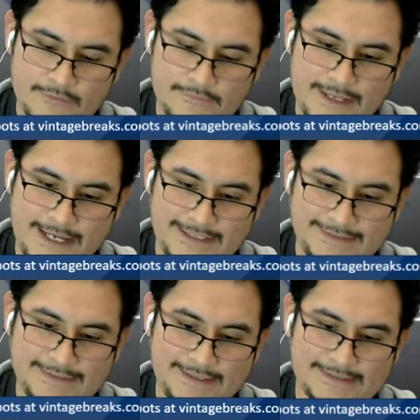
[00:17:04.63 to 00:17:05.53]

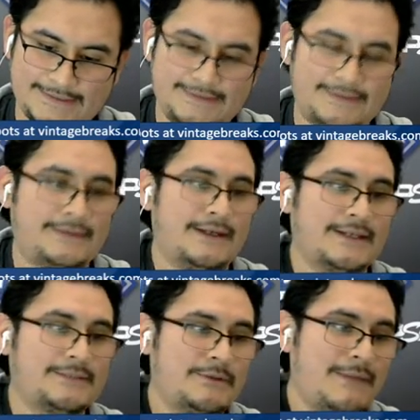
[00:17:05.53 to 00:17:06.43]
86,
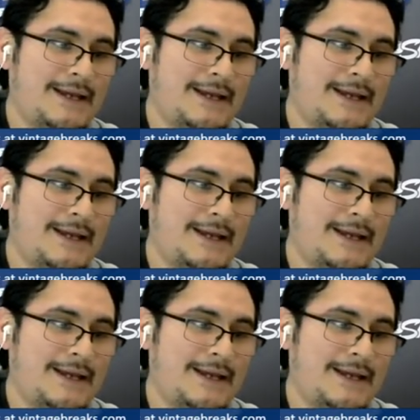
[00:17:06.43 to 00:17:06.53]
Desmond